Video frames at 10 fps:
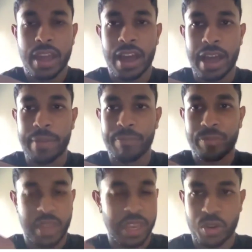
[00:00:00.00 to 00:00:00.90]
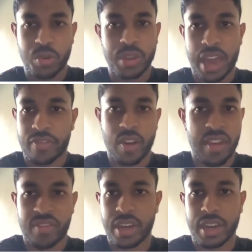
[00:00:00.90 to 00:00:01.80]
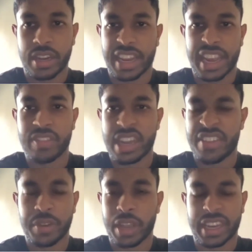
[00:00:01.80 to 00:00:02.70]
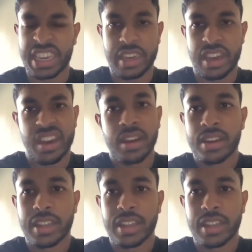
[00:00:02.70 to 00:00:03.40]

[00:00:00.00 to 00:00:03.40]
can you do that for every day for like a year?